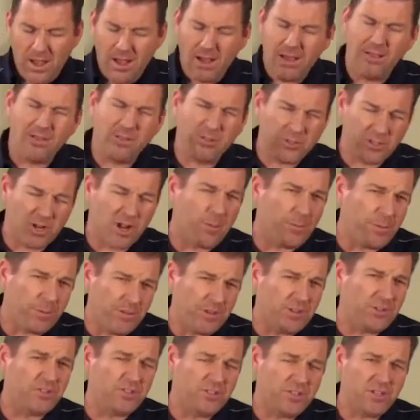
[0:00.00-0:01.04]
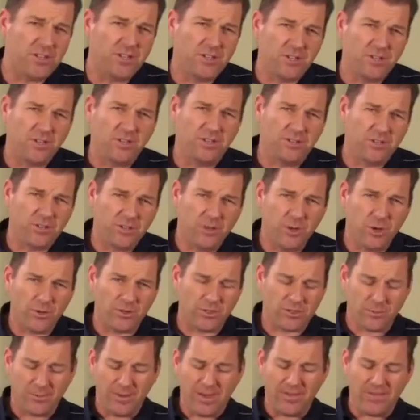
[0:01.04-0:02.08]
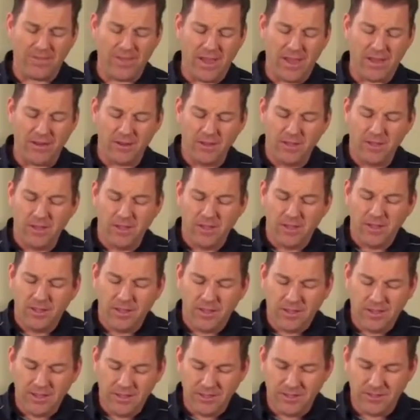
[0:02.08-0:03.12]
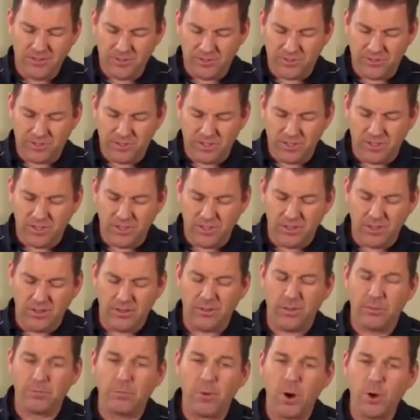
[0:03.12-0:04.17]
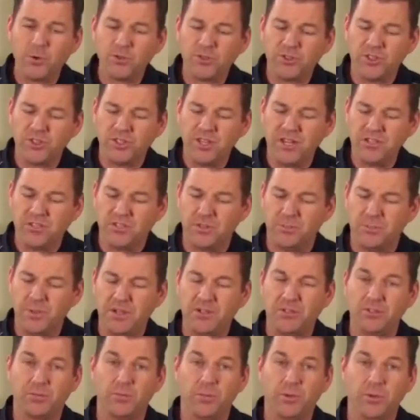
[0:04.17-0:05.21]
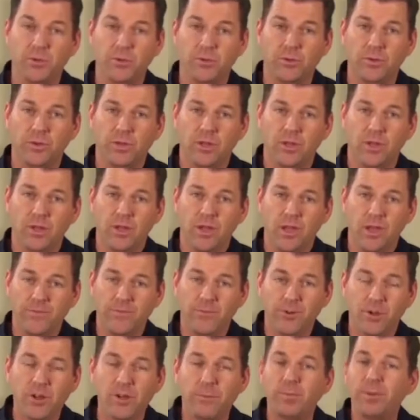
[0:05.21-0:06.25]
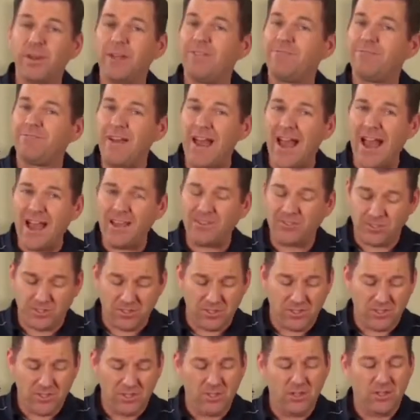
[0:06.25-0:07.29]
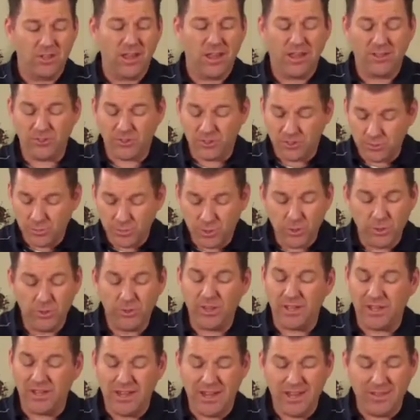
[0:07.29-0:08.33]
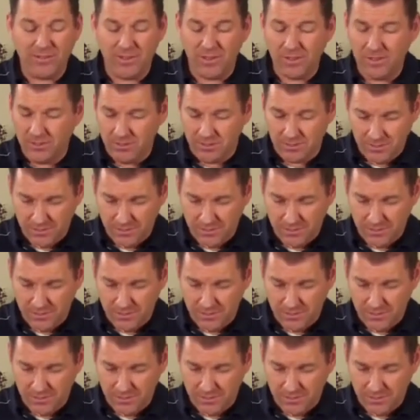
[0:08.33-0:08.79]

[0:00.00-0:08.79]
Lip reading: there's a couple things you need to notice about that. Is the motion needs to be smooth. If you're going to play fast and smooth and even,